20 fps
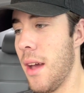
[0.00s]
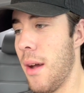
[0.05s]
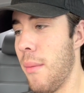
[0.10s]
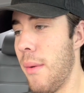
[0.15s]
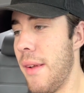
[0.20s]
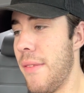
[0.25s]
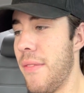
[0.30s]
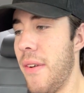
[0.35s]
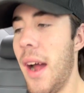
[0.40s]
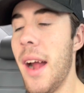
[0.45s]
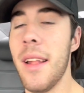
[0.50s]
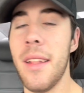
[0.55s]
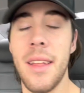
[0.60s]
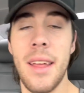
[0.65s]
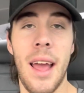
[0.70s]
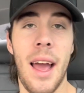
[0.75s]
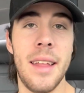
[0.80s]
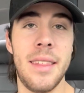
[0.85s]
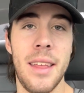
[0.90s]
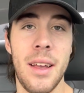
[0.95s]
we
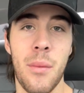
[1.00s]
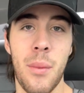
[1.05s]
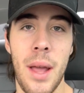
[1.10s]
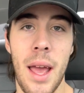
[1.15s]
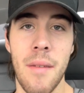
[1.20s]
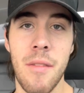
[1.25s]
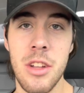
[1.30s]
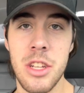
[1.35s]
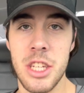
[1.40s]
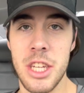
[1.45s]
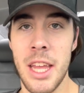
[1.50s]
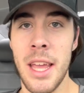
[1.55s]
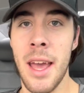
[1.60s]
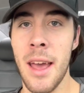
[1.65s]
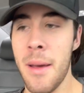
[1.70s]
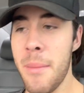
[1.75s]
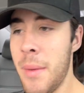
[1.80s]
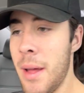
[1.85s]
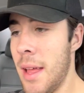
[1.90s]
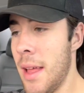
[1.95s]
finally, I think we have a
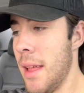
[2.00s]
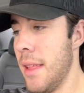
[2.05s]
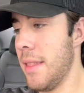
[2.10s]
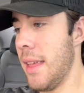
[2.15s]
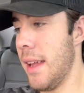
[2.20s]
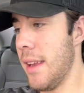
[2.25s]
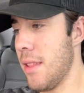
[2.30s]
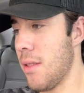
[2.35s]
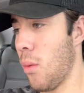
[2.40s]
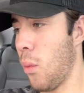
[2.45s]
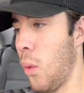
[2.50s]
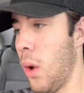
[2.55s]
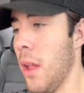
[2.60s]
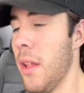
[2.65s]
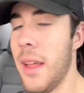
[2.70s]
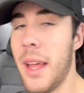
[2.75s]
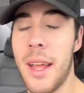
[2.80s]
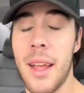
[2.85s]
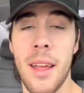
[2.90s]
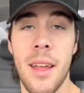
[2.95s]
GM that is
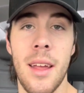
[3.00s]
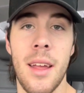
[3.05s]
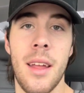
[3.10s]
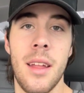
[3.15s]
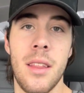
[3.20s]
willing